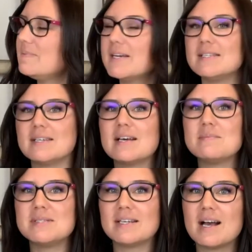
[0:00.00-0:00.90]
because it
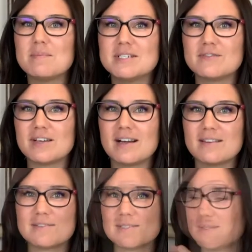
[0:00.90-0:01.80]
comes in a couple different
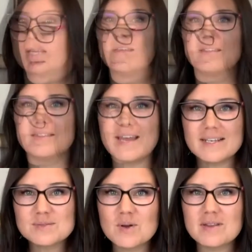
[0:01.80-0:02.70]
colors as well. The
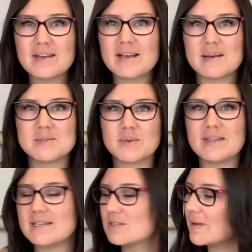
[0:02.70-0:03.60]
next roll that it comes with
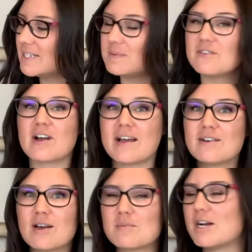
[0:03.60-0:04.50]
is going to be for
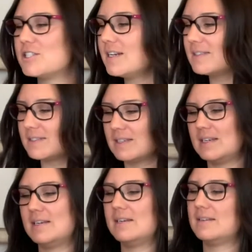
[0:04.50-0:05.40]
iron-on projects.
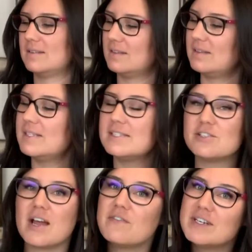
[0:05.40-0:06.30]
This is
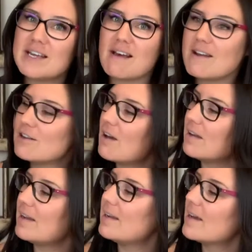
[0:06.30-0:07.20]
your everyday
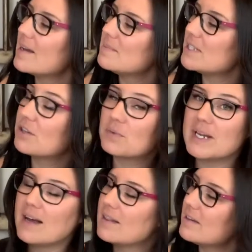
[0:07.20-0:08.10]
iron-on, and it comes in
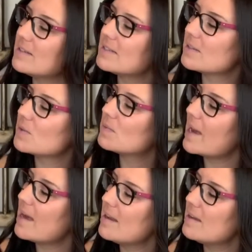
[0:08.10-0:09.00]
3 colors,
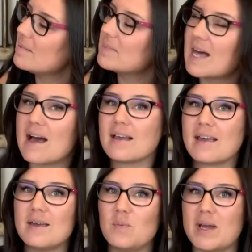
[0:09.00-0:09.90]
red, black,
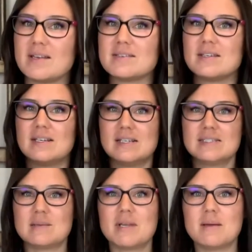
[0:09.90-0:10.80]
and white.
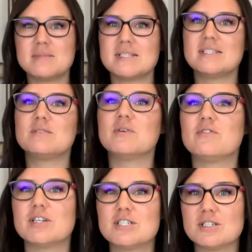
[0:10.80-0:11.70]
Sometimes this is
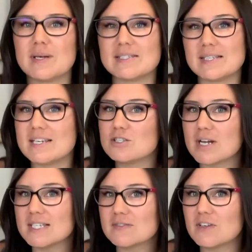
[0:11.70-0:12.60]
referred to as heat
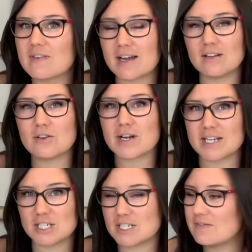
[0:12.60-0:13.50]
transfer vinyl, or
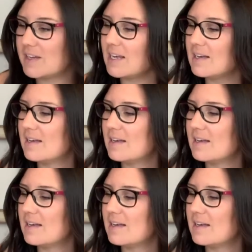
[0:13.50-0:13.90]
HTV,